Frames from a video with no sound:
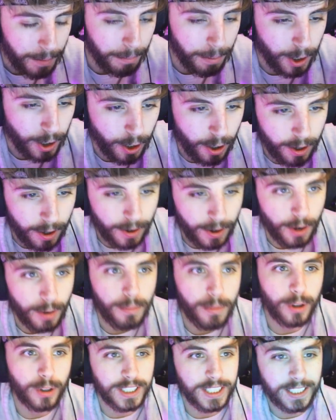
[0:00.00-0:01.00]
But your
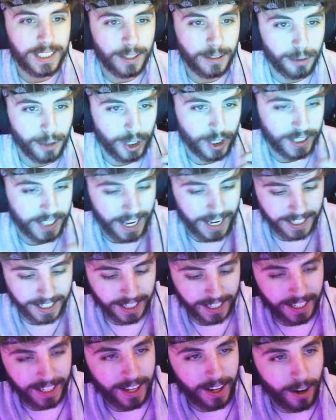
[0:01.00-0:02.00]
immune system's just like
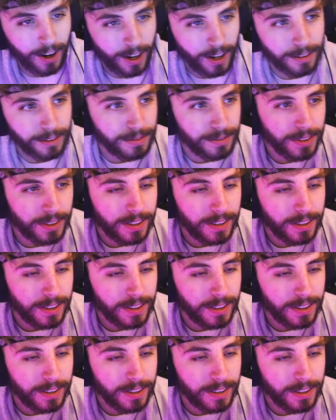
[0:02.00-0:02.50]
killing it off.